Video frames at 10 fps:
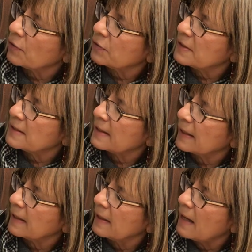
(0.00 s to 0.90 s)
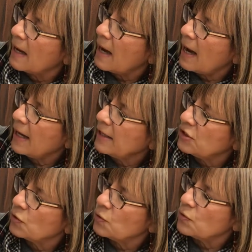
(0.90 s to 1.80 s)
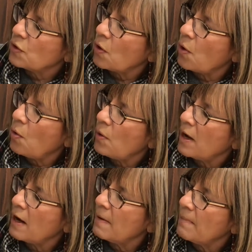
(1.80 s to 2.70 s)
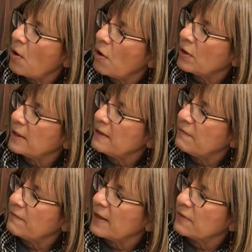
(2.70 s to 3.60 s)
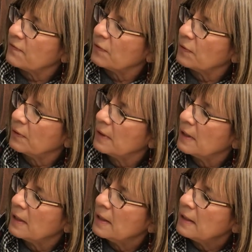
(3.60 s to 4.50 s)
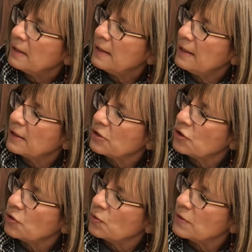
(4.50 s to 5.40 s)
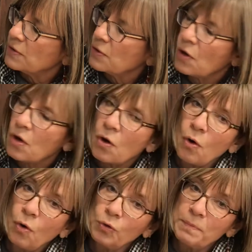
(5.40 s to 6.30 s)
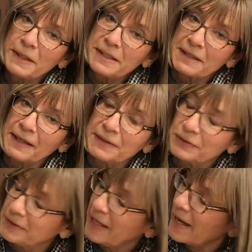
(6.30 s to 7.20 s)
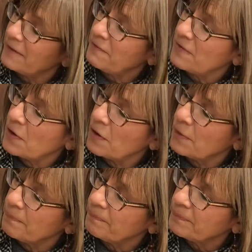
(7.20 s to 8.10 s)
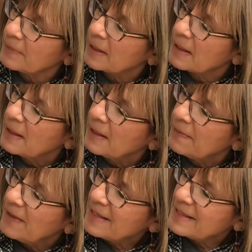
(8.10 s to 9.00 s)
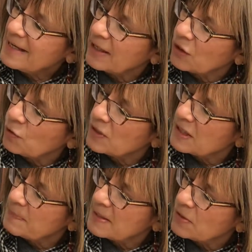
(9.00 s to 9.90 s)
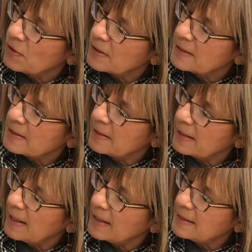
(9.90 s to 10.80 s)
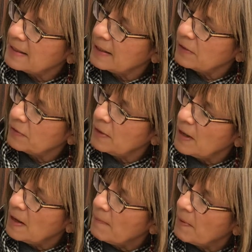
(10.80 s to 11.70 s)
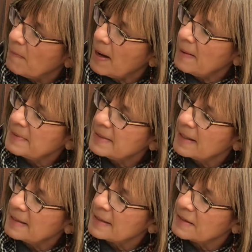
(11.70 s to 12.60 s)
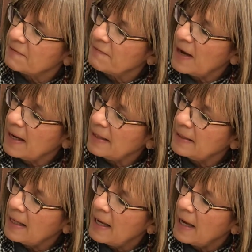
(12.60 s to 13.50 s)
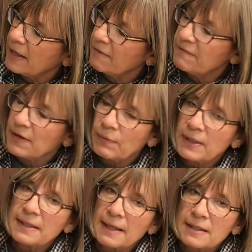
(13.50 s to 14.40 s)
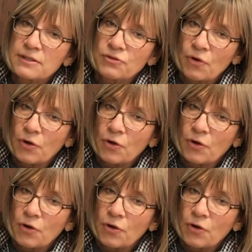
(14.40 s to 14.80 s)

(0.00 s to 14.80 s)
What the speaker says: to sing. I choose "O Come All Ye Faithful." Nina chooses "Old MacDonald Had a Farm." "That's not a Christmas song, silly," I tell her, but Mom says it's fine and a very nice song